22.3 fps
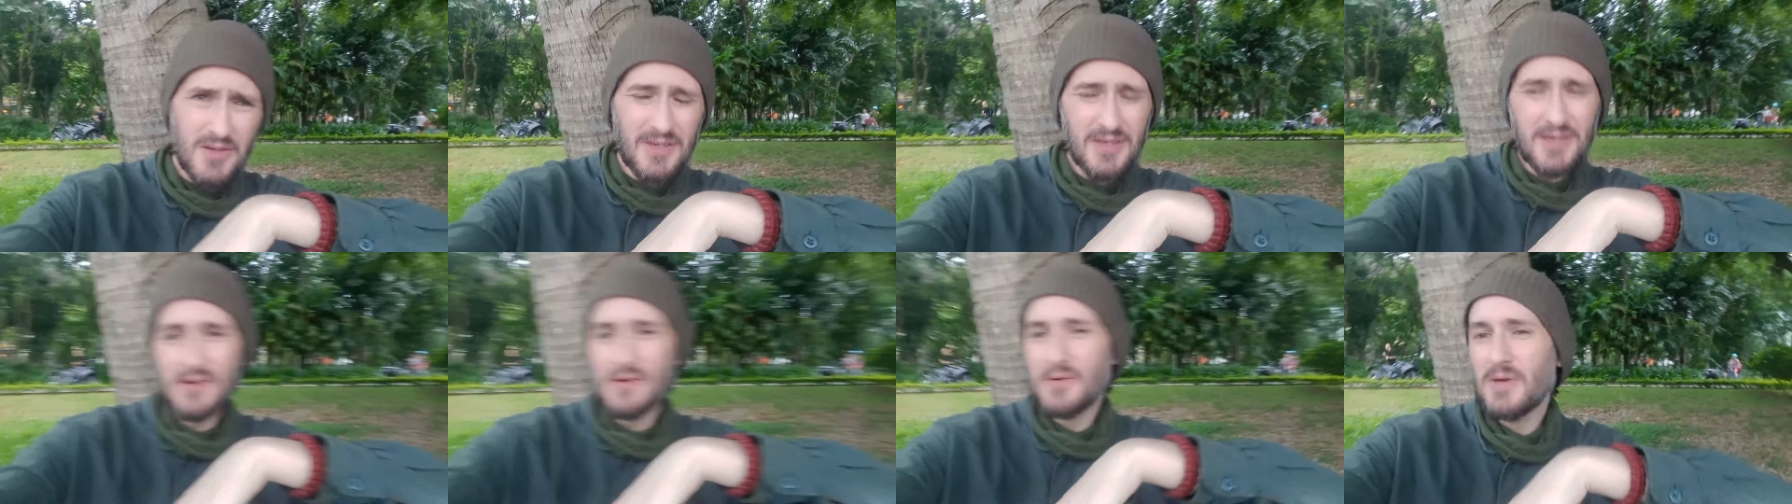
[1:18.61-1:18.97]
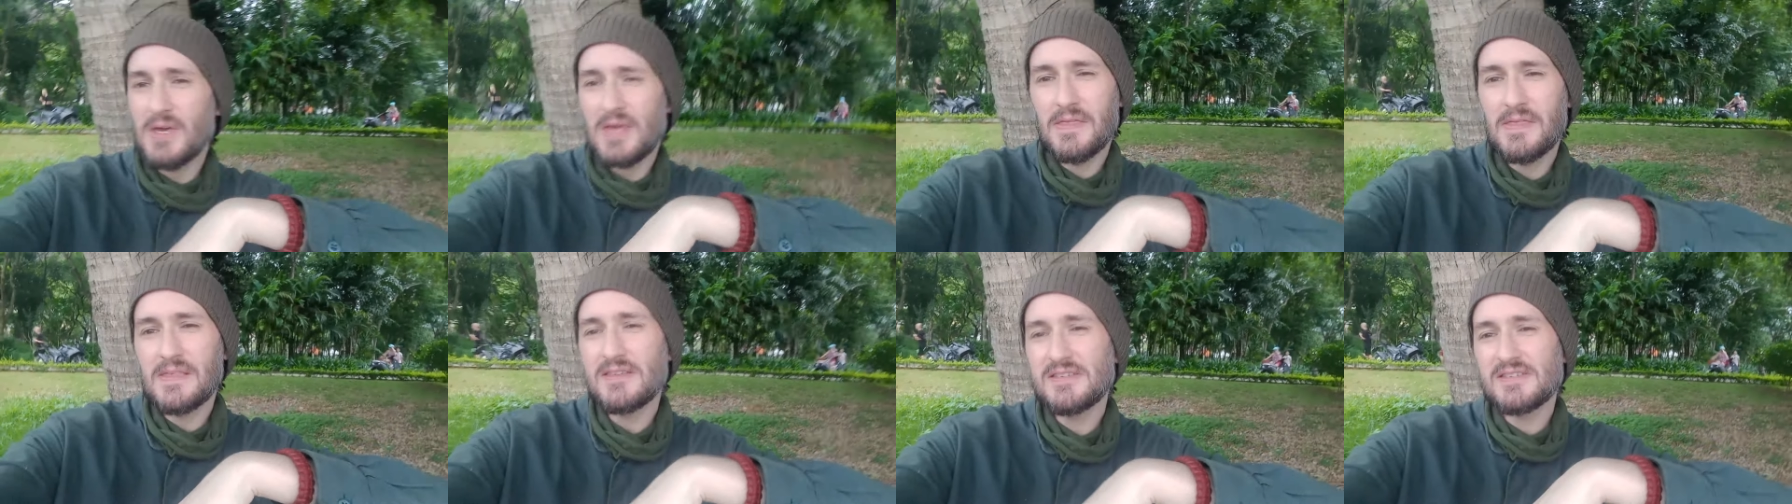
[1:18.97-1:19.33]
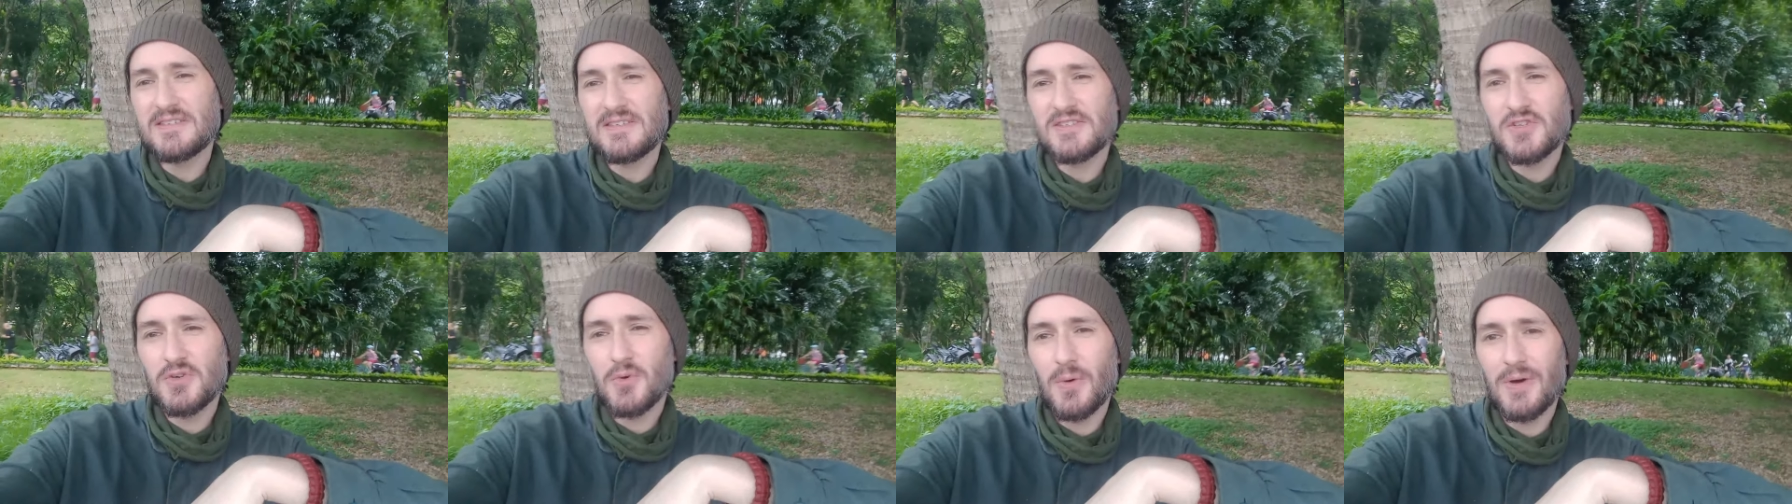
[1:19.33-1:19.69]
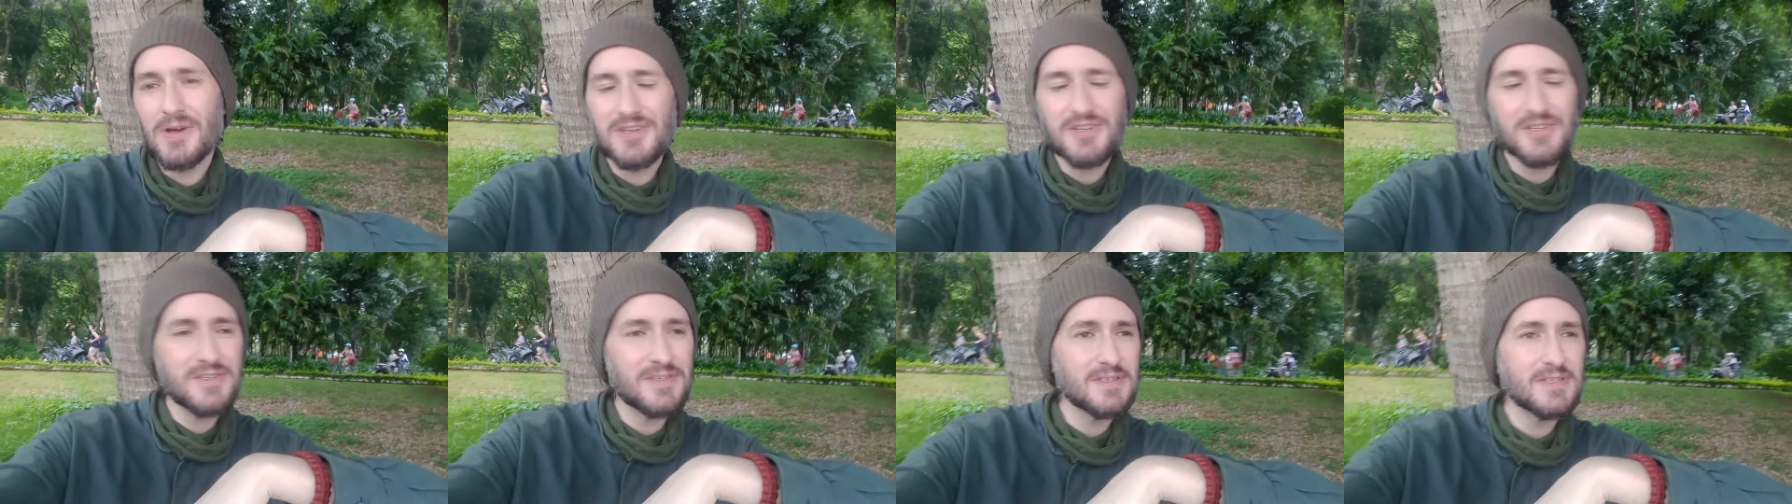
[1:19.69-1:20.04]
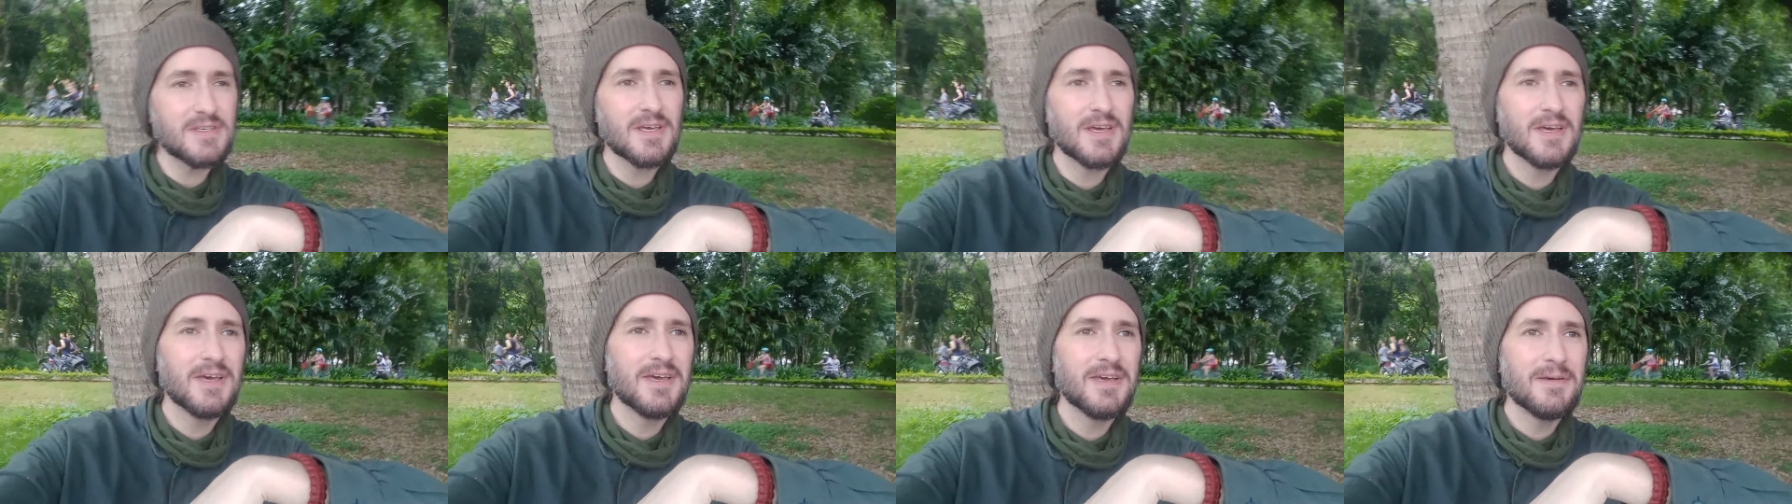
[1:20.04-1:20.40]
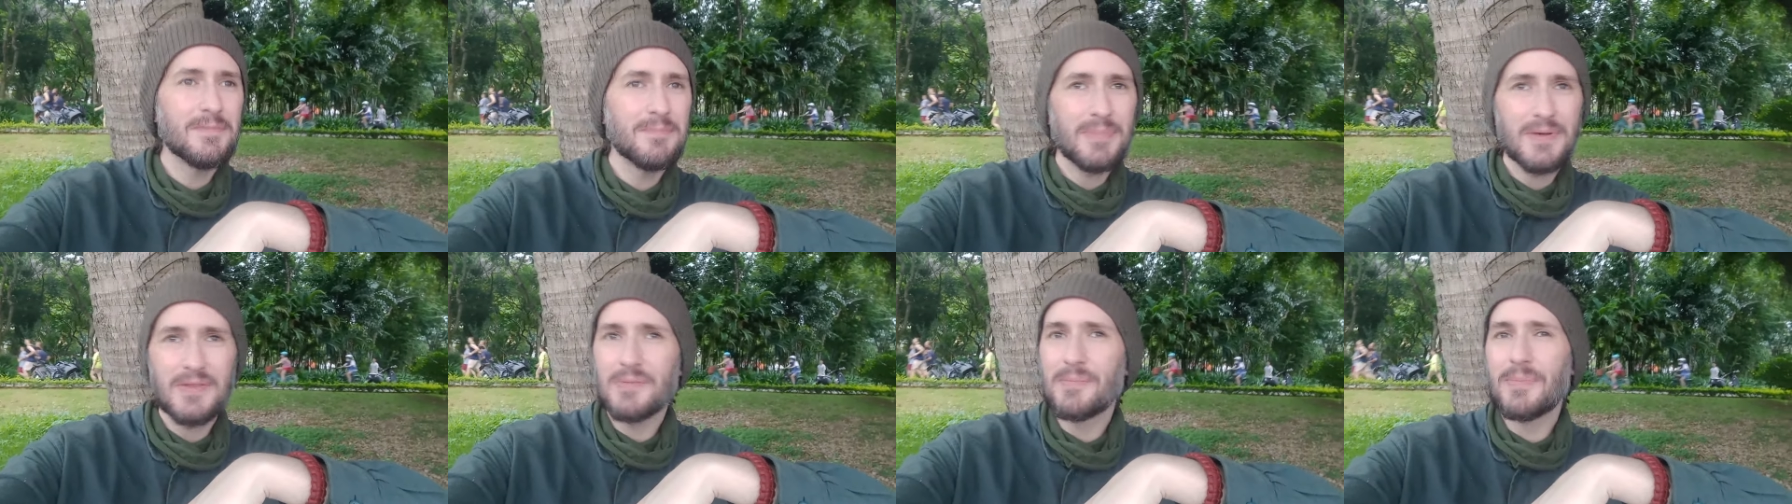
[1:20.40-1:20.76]
in these situations,
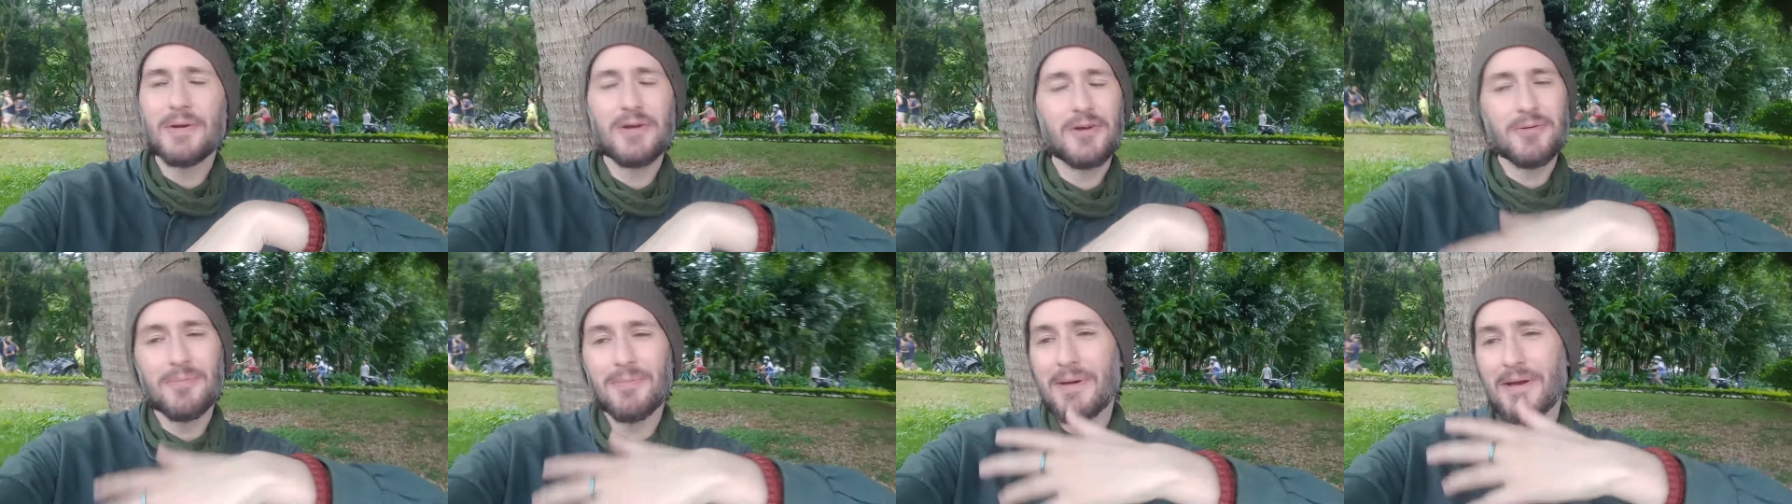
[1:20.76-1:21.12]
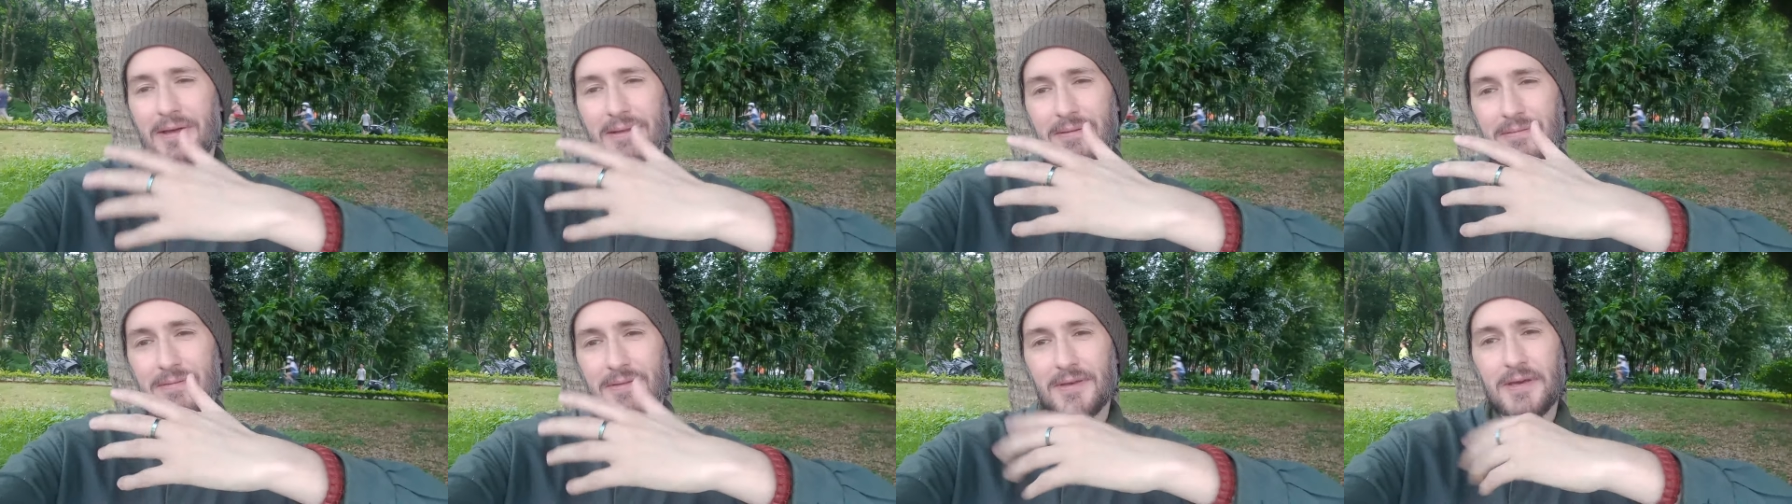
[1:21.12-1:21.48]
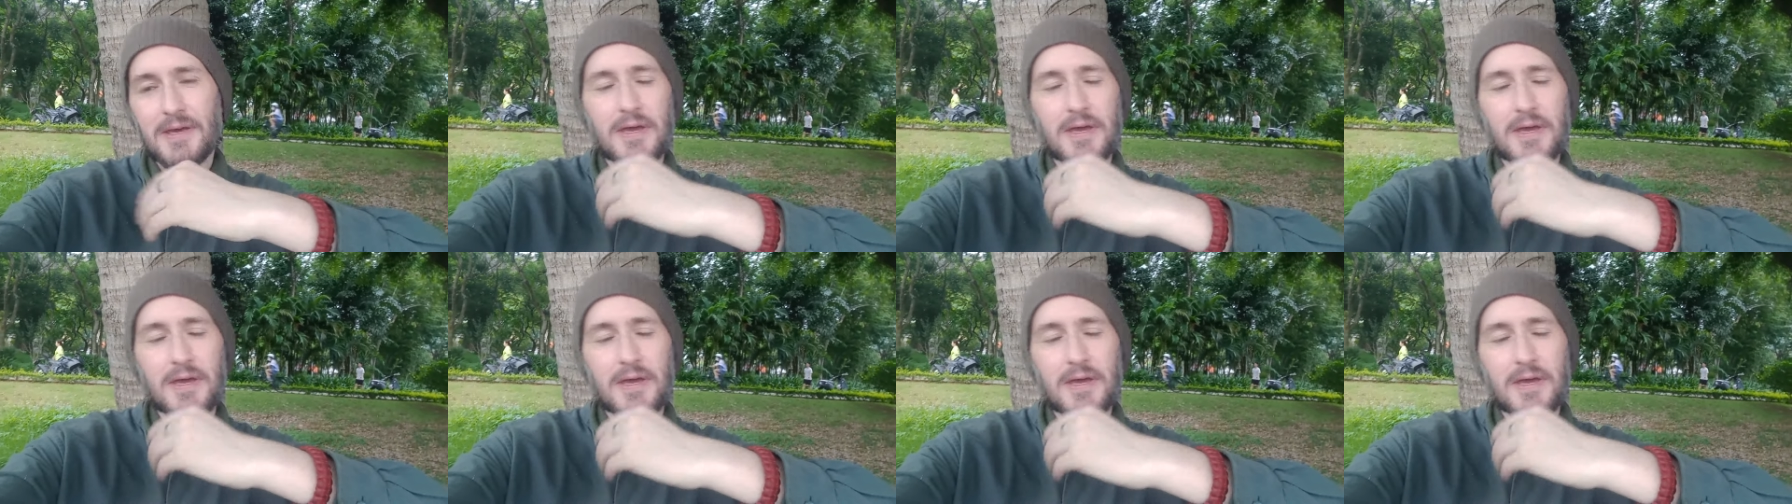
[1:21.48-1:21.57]
be the bigger man.